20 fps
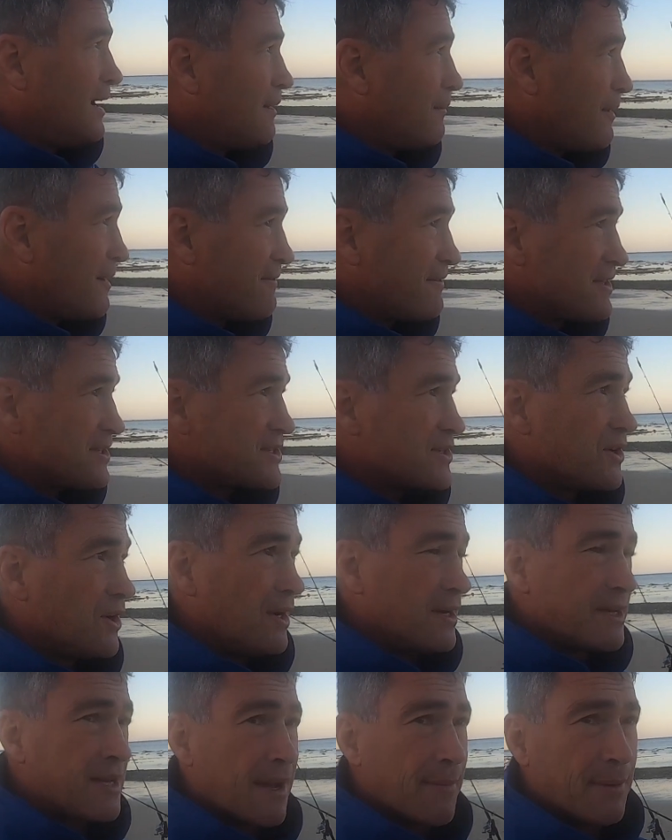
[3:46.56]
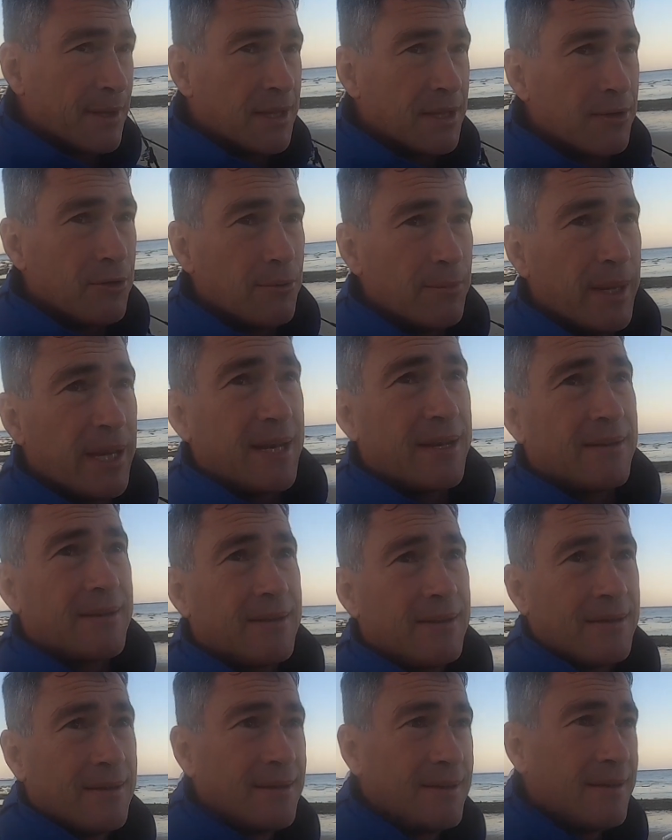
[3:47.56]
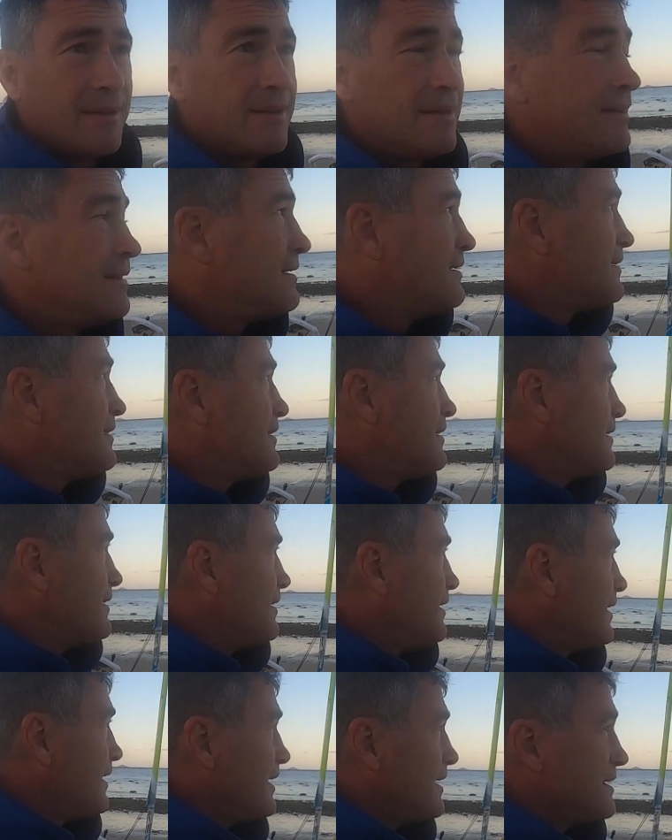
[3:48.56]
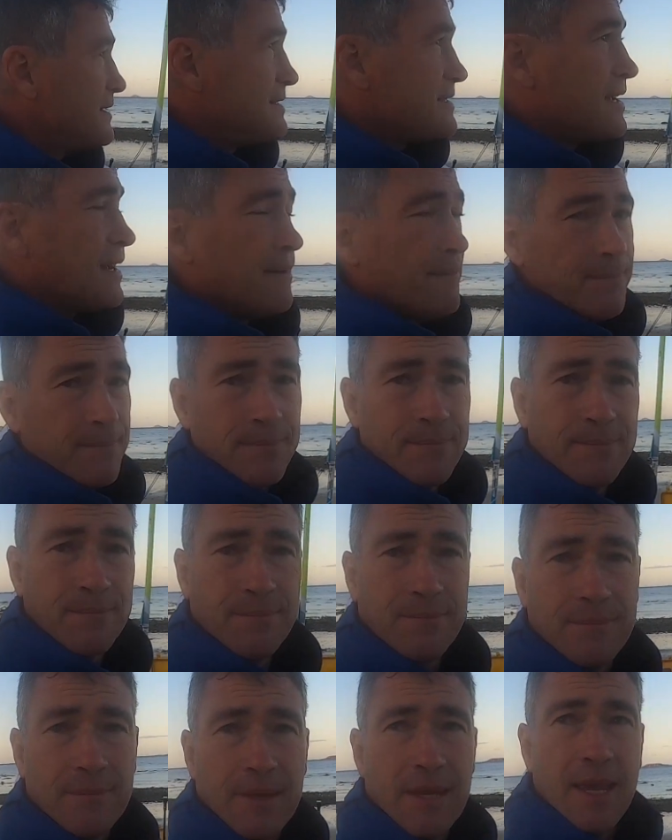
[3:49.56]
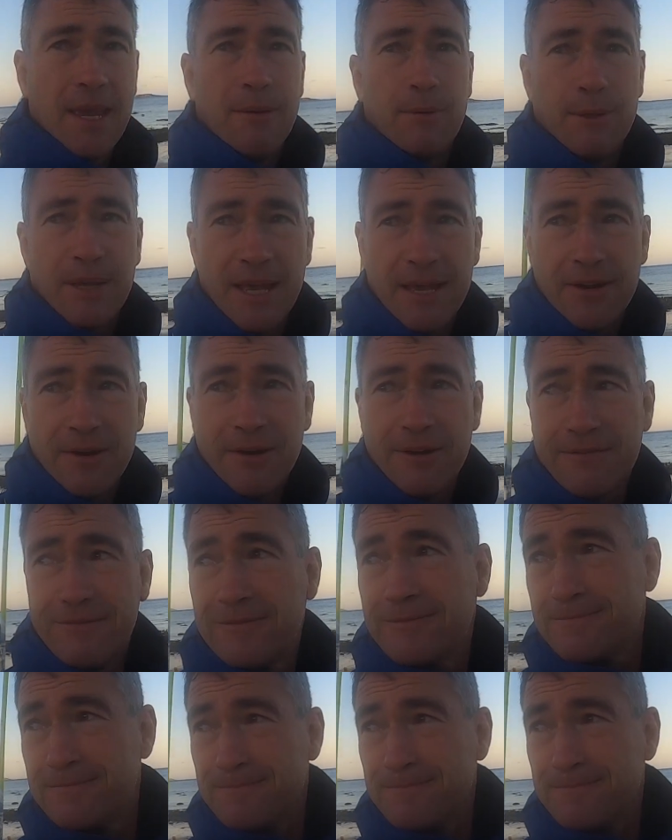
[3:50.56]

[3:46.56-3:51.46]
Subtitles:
wait for this tide to come in a little bit, and yeah, we'll head off.